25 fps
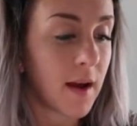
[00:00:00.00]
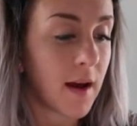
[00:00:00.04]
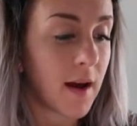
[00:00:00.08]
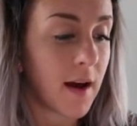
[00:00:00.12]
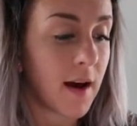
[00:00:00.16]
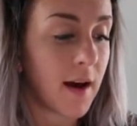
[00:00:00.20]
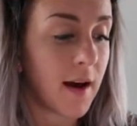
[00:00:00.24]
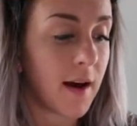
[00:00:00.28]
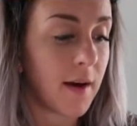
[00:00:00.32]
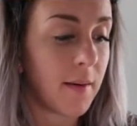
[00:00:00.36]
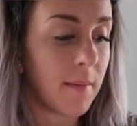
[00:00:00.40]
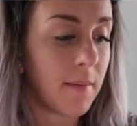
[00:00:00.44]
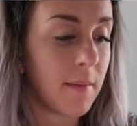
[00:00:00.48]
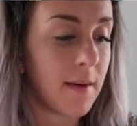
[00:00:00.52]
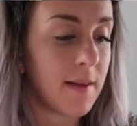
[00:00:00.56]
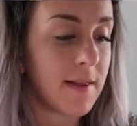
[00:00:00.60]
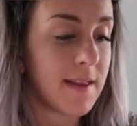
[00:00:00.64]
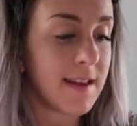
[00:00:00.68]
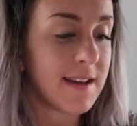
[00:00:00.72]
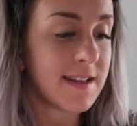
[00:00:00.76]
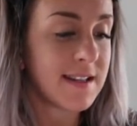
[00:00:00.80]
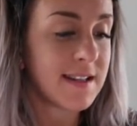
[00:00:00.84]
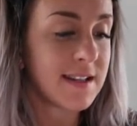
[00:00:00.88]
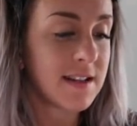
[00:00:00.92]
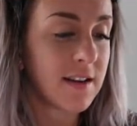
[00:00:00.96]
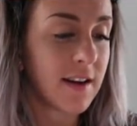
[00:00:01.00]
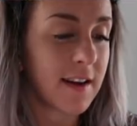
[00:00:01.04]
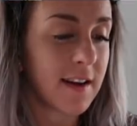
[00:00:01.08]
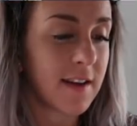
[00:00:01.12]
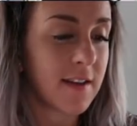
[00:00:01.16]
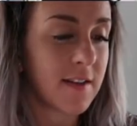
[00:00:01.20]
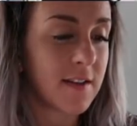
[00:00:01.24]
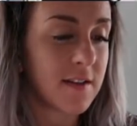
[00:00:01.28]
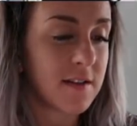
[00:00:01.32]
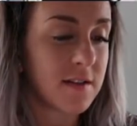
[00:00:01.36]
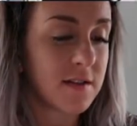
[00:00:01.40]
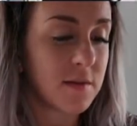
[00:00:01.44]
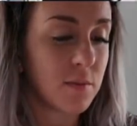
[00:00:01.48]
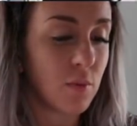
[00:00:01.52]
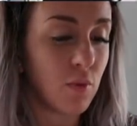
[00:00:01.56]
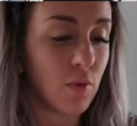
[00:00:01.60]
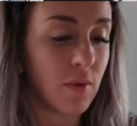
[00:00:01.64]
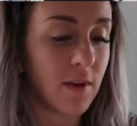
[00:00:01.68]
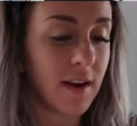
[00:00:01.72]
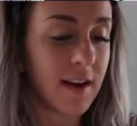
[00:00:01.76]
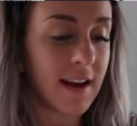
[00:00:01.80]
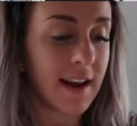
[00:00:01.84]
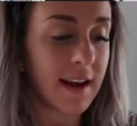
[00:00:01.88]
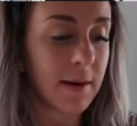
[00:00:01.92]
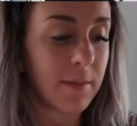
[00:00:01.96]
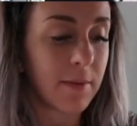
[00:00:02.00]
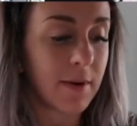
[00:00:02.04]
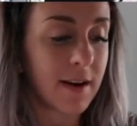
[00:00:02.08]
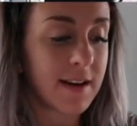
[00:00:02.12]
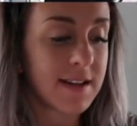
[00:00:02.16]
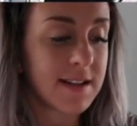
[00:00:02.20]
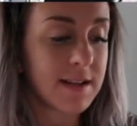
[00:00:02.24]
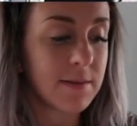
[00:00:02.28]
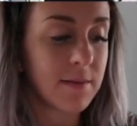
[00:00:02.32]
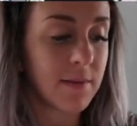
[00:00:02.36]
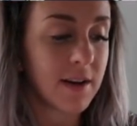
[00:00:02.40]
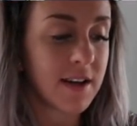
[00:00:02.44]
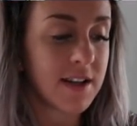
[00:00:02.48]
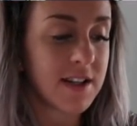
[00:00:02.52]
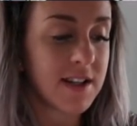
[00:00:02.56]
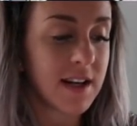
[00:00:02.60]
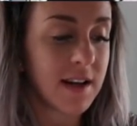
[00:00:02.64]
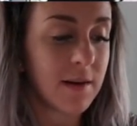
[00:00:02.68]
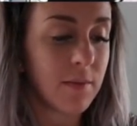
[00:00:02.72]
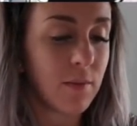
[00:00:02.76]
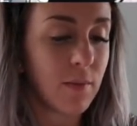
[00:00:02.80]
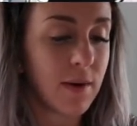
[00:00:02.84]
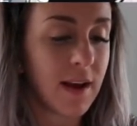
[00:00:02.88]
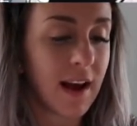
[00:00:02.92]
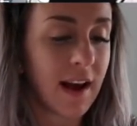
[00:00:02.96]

Um, this is like the smaller leg press in my gym.